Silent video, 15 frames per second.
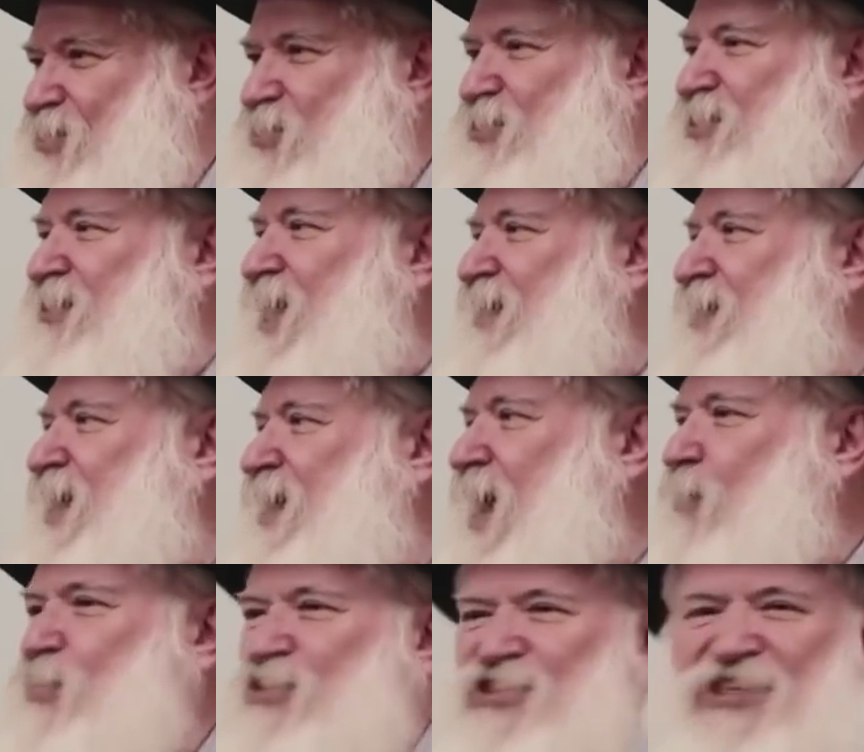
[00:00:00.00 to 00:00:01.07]
So it's not like
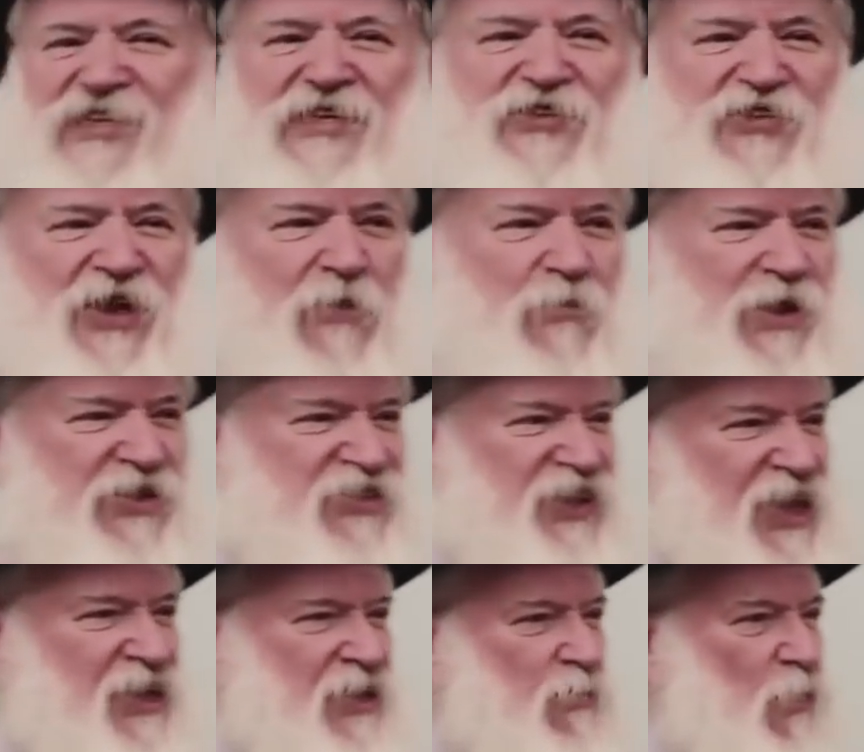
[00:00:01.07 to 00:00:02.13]
I was sitting somewhere
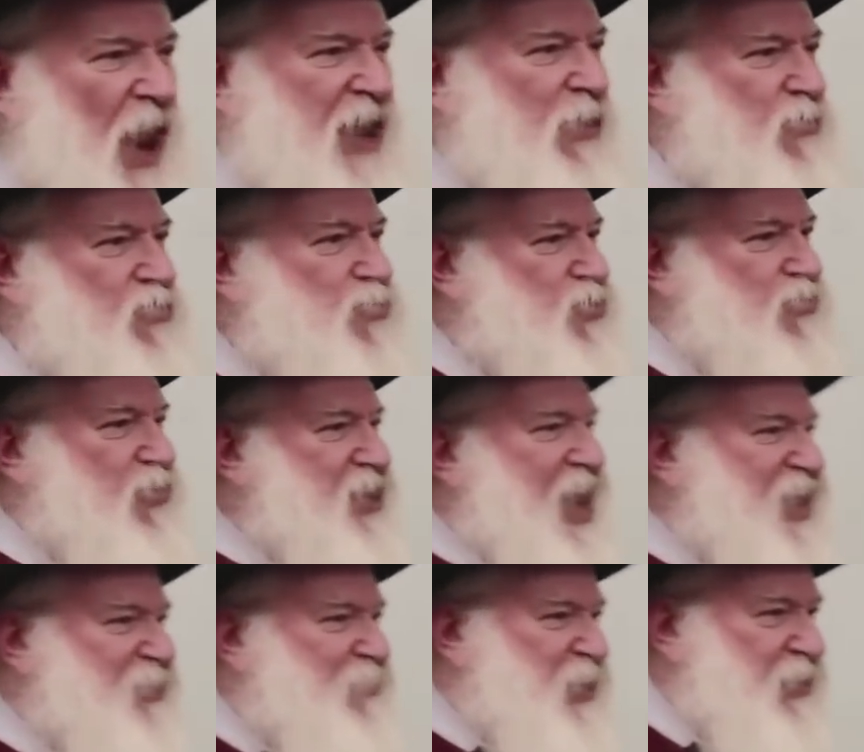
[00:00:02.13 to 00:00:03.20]
saying, Why don't you
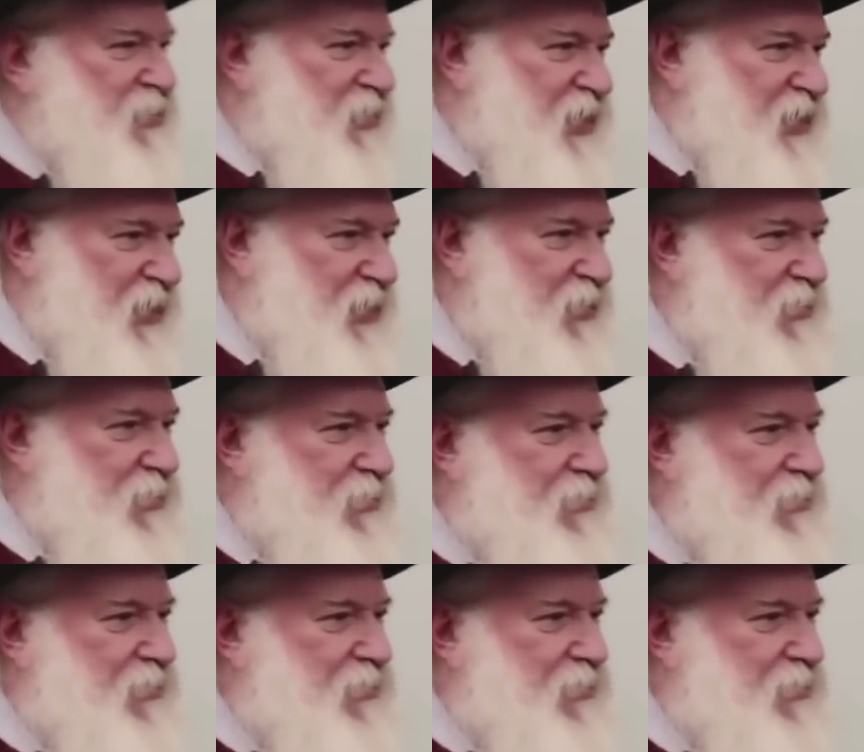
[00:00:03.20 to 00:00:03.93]
create me already?